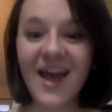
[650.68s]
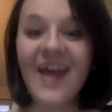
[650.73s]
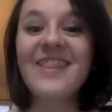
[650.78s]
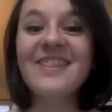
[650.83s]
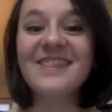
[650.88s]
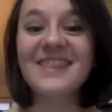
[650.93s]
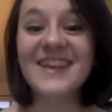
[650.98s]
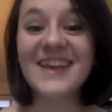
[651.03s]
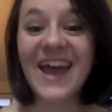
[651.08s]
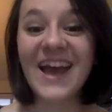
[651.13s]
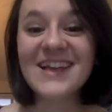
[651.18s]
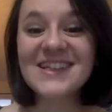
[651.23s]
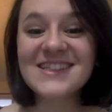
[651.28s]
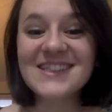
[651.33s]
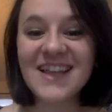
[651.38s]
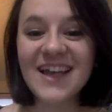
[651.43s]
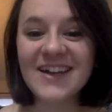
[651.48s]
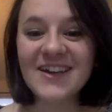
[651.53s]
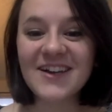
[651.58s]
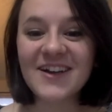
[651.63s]
The next
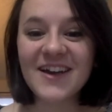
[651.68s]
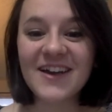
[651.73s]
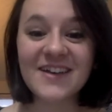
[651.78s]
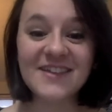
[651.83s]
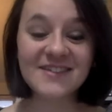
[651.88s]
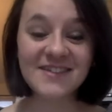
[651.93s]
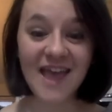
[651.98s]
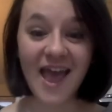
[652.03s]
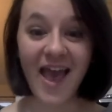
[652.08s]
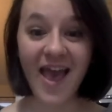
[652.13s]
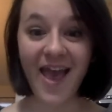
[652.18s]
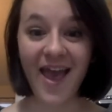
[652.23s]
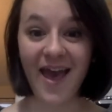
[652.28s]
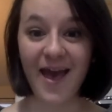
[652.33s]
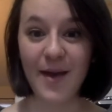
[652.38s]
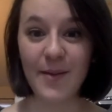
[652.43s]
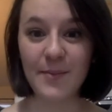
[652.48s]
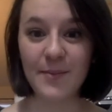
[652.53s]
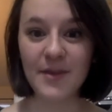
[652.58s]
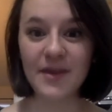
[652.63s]
letter is
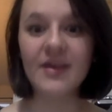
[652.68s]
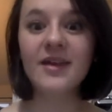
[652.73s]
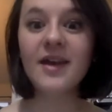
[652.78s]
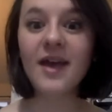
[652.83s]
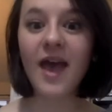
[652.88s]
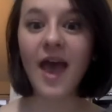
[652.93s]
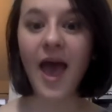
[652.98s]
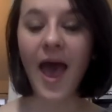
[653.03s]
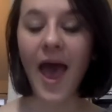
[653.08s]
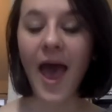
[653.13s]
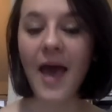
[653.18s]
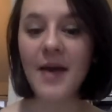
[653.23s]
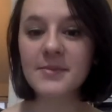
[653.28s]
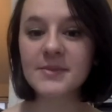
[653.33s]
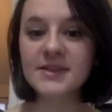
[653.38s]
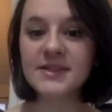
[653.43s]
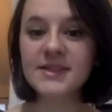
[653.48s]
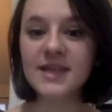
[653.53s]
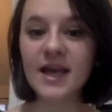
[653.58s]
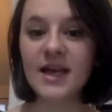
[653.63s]
M. M
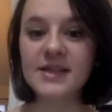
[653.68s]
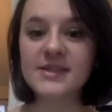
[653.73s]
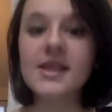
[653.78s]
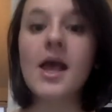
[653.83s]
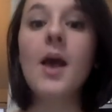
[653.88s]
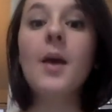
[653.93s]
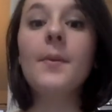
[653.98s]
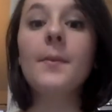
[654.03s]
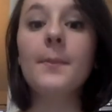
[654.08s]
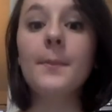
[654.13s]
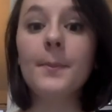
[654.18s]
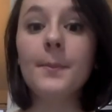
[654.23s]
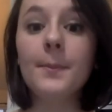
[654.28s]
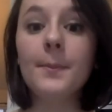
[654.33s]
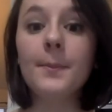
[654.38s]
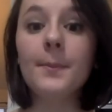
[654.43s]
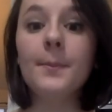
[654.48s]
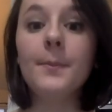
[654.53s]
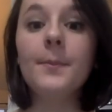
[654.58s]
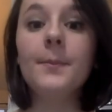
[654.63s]
says
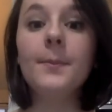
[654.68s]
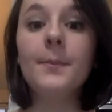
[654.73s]
Can